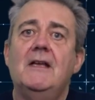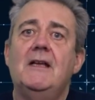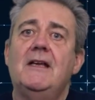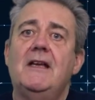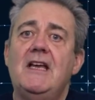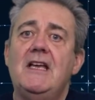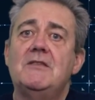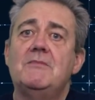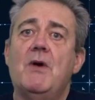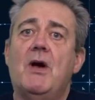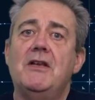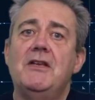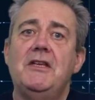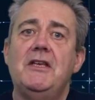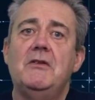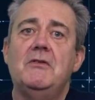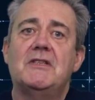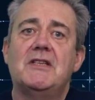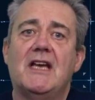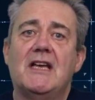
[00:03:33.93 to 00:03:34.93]
Here's my
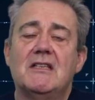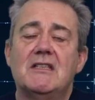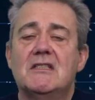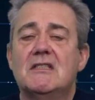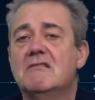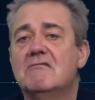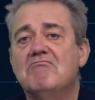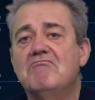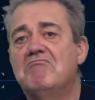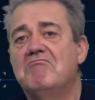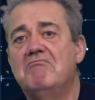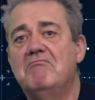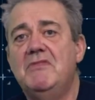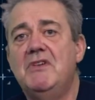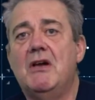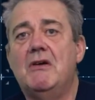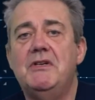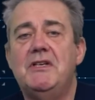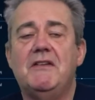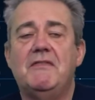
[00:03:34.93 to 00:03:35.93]
new test,
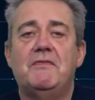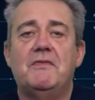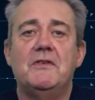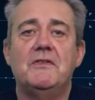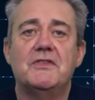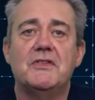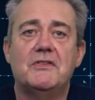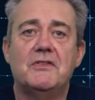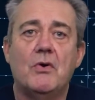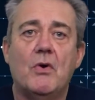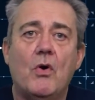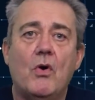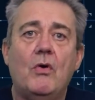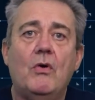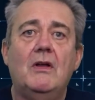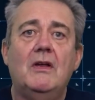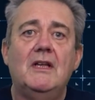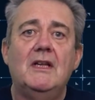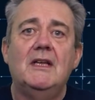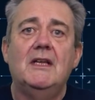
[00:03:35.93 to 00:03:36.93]
no difference at
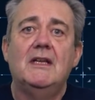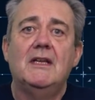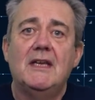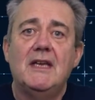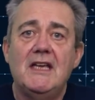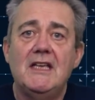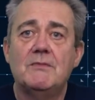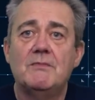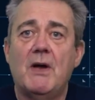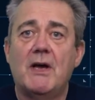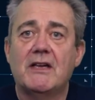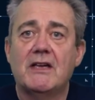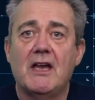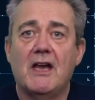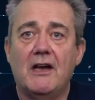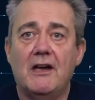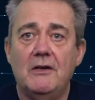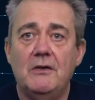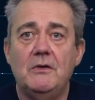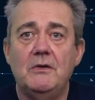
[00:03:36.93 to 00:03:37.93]
all. Here's my
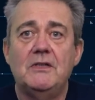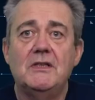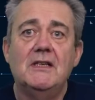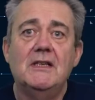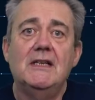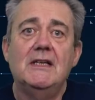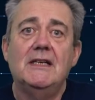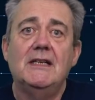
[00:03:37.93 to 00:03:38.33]
code.